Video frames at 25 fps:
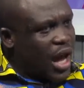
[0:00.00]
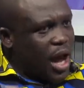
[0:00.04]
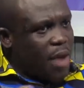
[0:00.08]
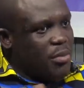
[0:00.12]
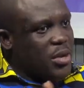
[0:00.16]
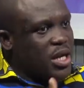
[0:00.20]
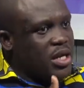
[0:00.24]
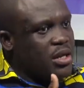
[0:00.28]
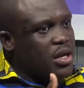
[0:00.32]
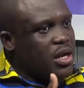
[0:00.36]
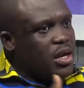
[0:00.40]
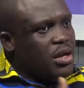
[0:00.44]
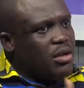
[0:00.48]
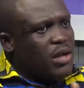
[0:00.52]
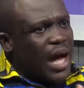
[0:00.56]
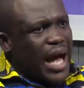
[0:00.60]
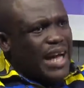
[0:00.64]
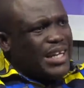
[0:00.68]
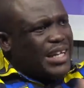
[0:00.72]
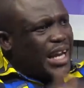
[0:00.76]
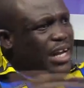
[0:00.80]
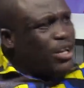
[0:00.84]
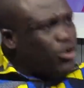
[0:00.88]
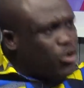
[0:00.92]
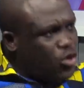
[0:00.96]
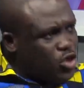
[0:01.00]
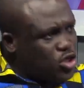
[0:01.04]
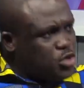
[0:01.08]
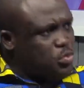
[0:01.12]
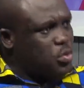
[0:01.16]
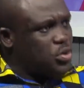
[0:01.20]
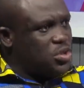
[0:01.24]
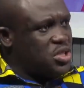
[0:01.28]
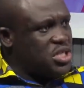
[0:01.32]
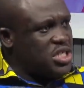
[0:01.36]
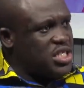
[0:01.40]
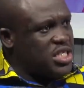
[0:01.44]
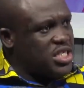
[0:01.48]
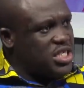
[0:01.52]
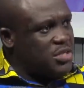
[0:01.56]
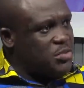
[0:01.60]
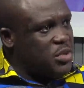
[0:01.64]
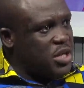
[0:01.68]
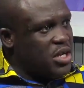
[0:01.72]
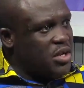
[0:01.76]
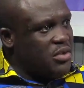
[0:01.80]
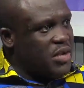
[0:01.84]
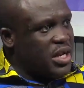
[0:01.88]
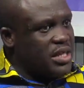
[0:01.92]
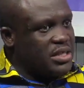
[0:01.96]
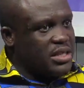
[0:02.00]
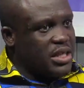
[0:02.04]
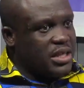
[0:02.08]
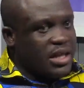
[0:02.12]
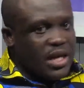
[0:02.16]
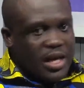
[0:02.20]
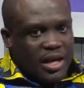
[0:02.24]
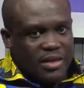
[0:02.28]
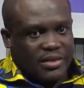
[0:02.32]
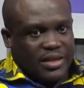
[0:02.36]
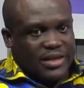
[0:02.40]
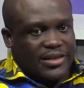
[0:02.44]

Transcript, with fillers: I mean, analogous positions being created.